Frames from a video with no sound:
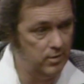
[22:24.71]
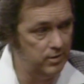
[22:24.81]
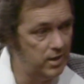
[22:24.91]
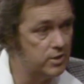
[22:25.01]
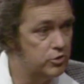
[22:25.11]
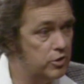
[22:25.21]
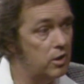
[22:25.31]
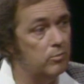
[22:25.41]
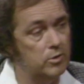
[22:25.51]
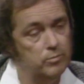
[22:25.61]
nice
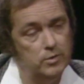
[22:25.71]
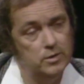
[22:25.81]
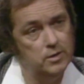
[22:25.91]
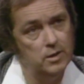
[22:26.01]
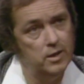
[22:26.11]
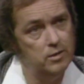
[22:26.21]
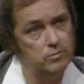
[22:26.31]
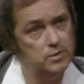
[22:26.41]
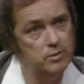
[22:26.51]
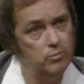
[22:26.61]
gentleman, but I
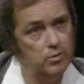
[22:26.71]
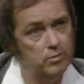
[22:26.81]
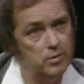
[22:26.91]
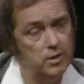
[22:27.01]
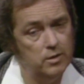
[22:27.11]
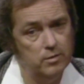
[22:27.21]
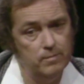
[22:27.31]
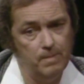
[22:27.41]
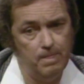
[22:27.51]
don't see where